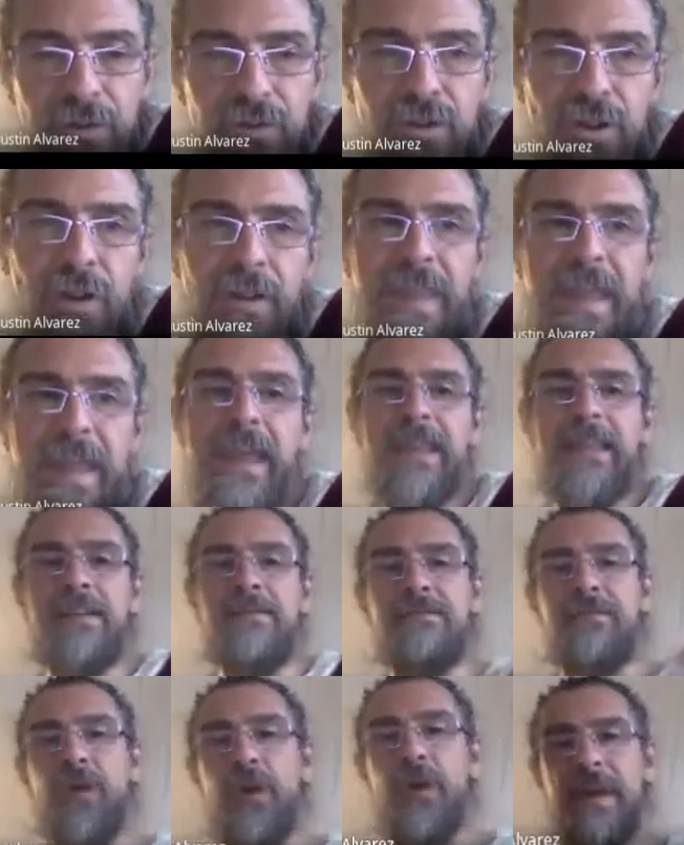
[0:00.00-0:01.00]
So the
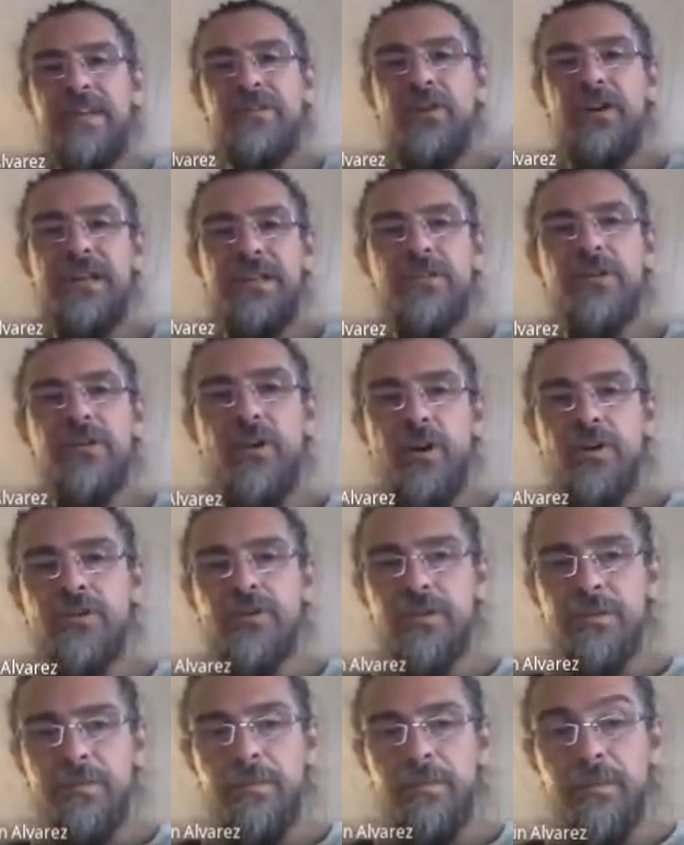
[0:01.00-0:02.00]
information is
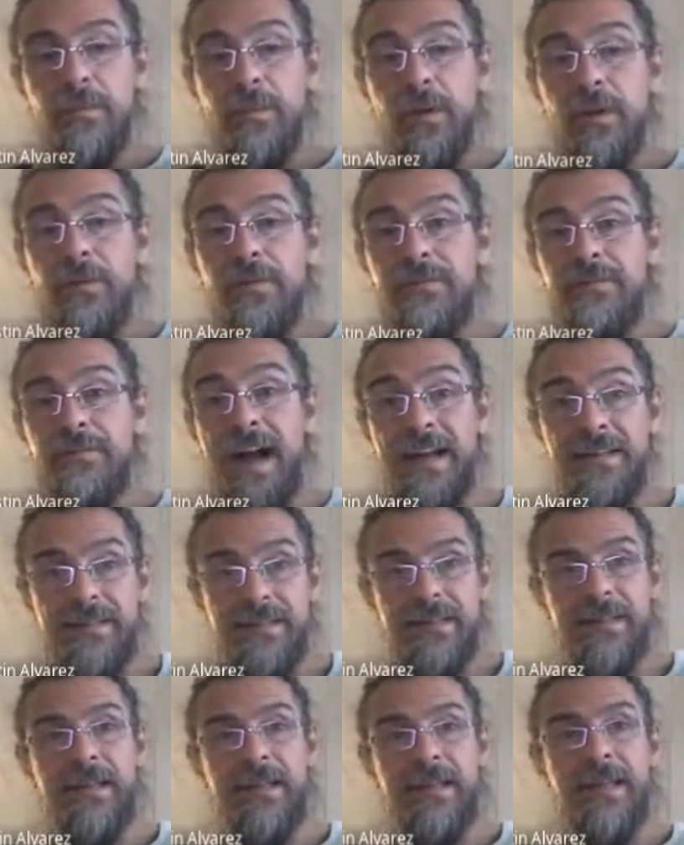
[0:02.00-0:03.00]
lost more
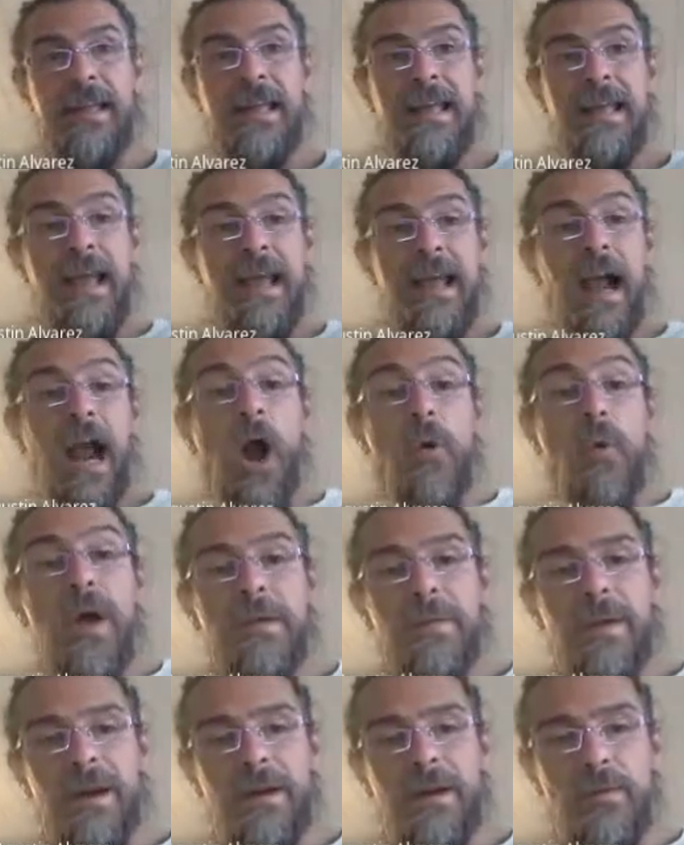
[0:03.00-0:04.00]
fast.
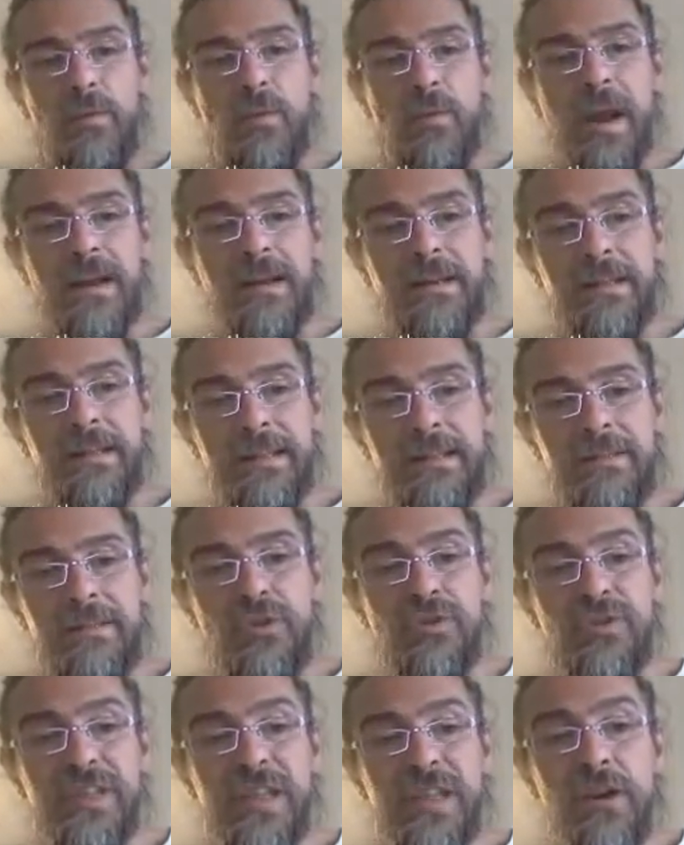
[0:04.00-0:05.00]
However, when
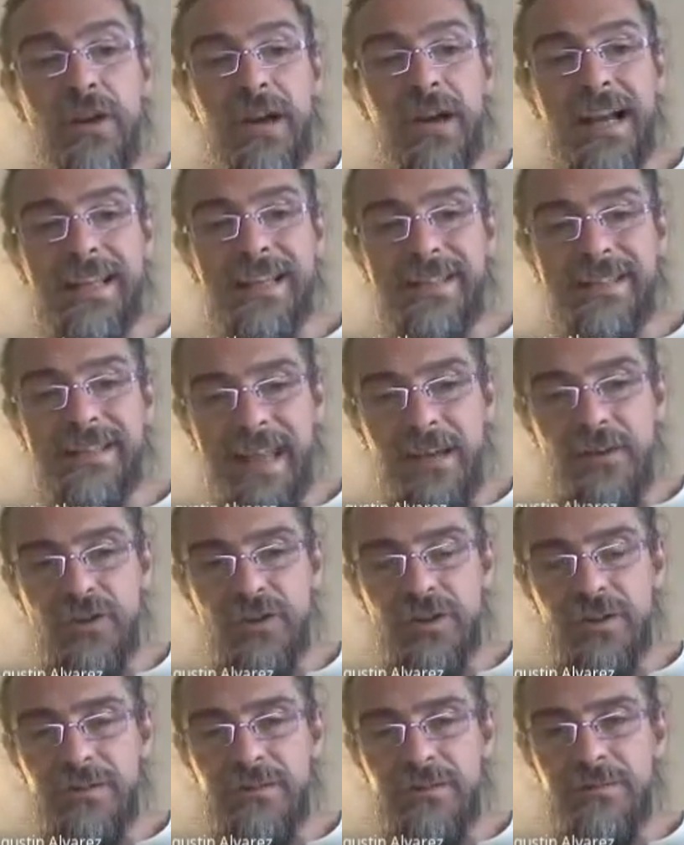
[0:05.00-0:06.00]
you see
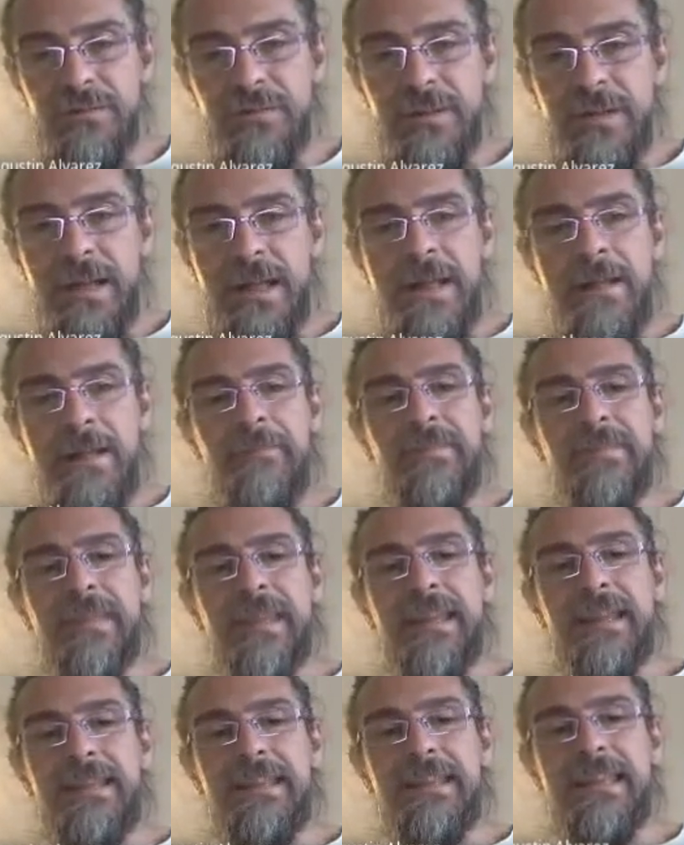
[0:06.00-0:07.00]
localization,
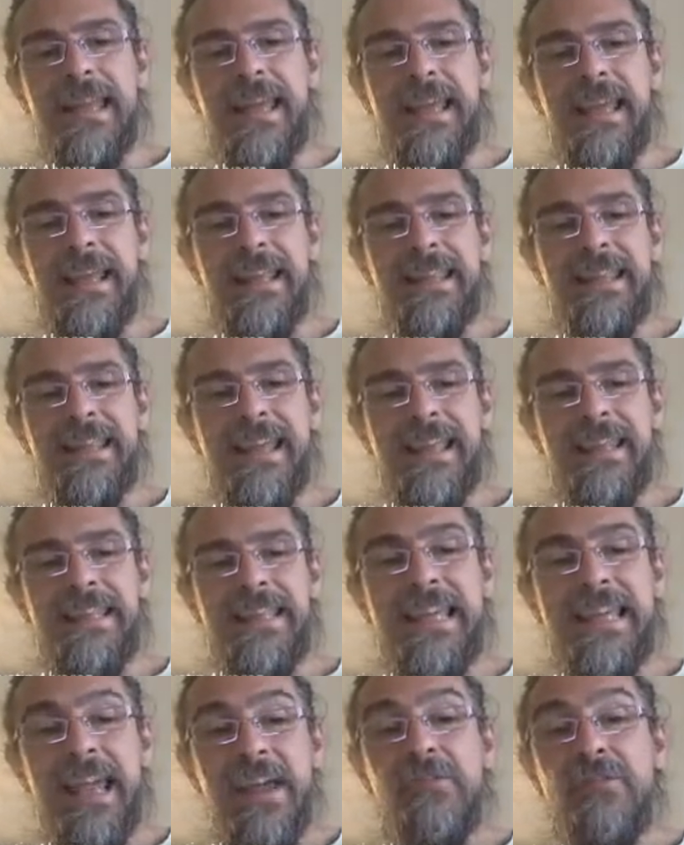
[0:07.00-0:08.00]
the
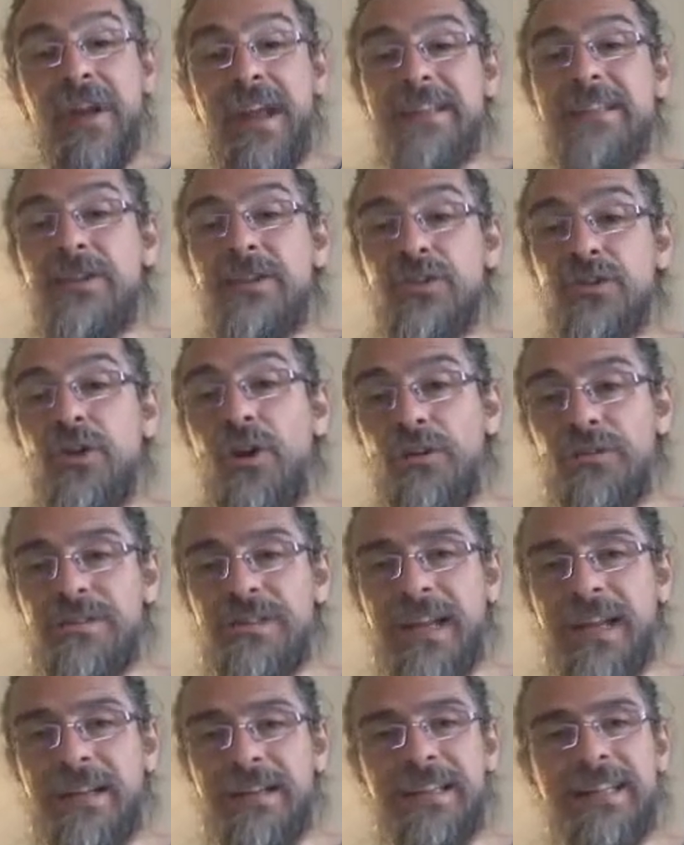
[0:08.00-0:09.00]
decay rate is
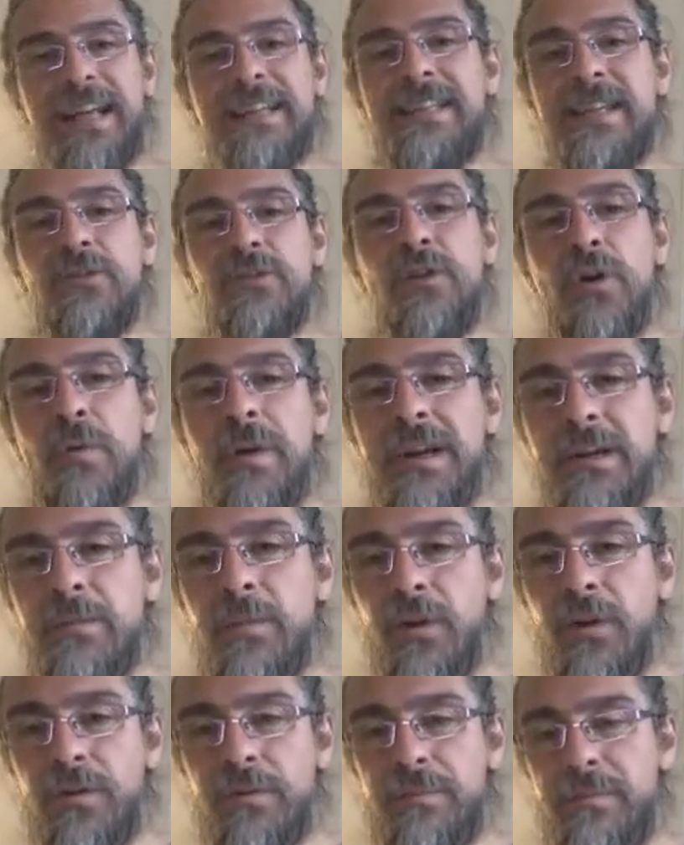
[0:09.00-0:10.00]
constant. It doesn't grow
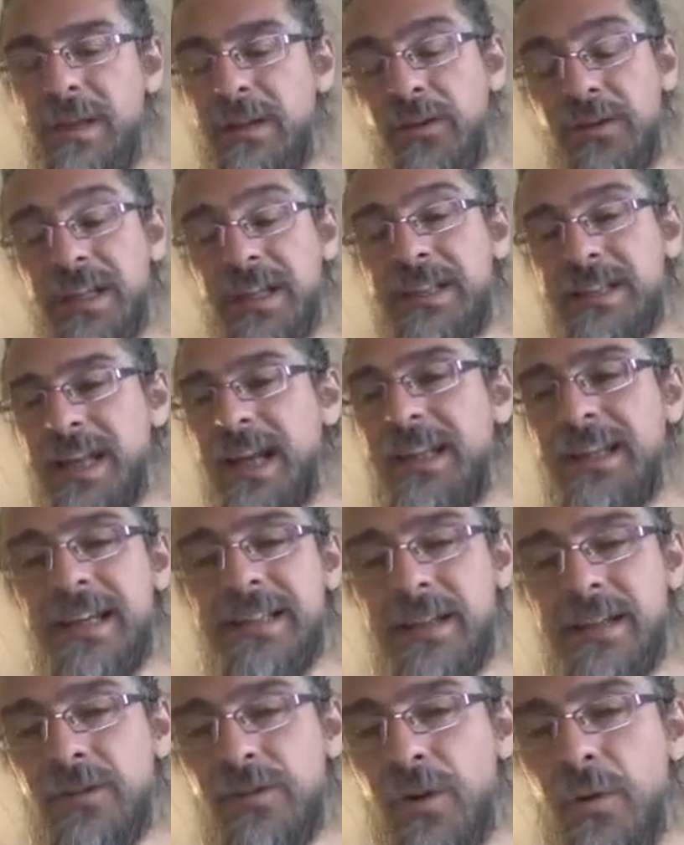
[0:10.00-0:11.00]
anymore because the size
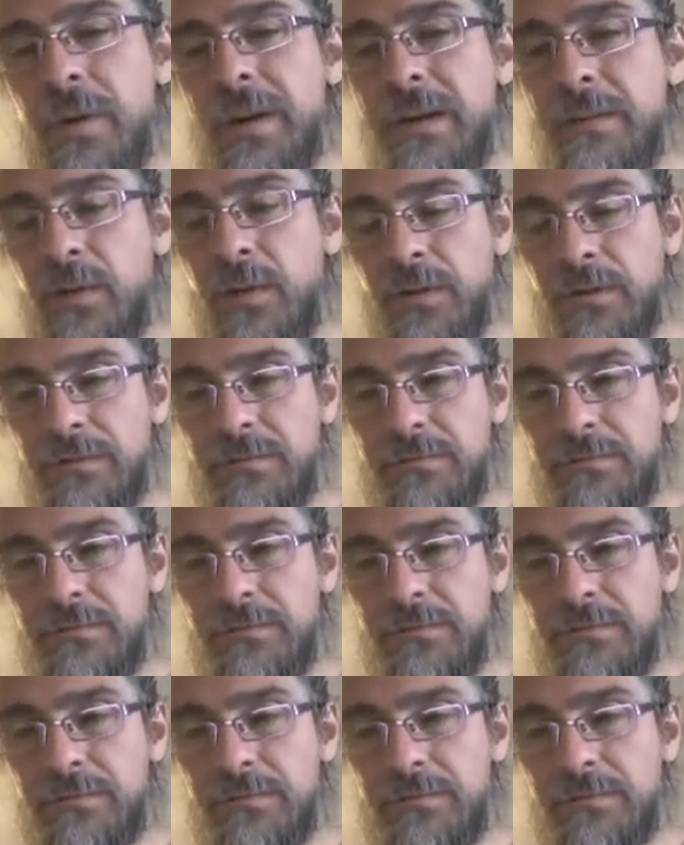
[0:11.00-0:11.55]
doesn't grow anymore.